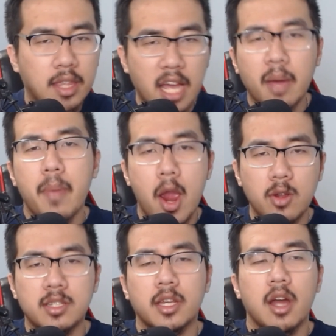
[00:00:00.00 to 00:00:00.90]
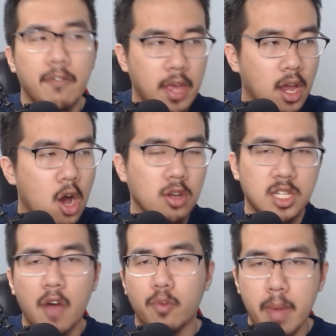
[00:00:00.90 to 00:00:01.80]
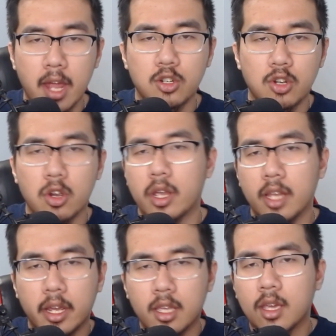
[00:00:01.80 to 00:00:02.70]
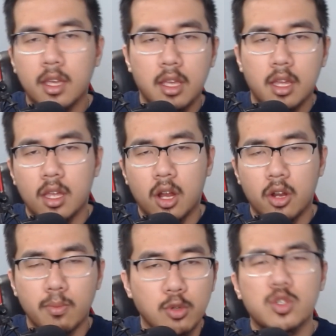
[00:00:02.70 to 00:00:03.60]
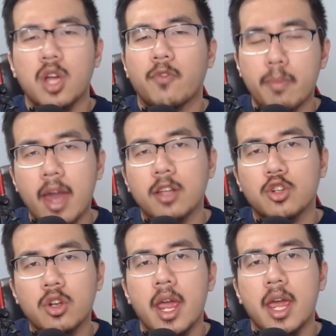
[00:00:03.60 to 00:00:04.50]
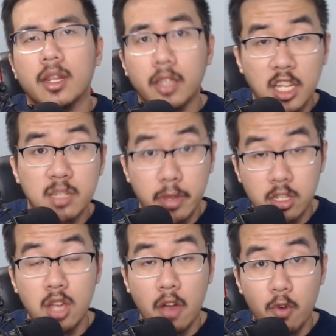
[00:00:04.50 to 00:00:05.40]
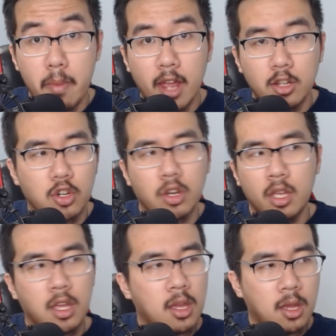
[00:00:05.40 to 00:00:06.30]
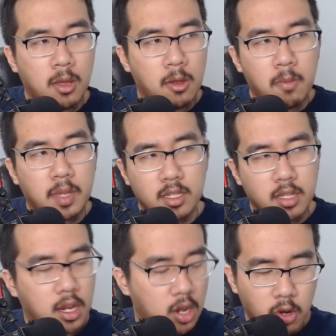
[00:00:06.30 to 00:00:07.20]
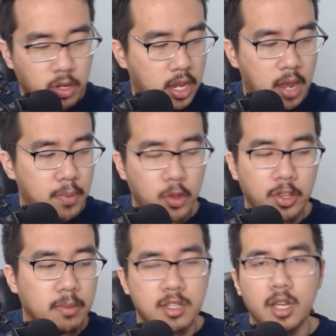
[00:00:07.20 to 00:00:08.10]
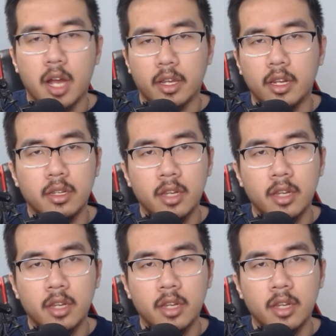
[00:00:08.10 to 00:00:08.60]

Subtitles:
that comparison of software manager and or Ubuntu software manager and Linux Mint software manager, because both of them suck. And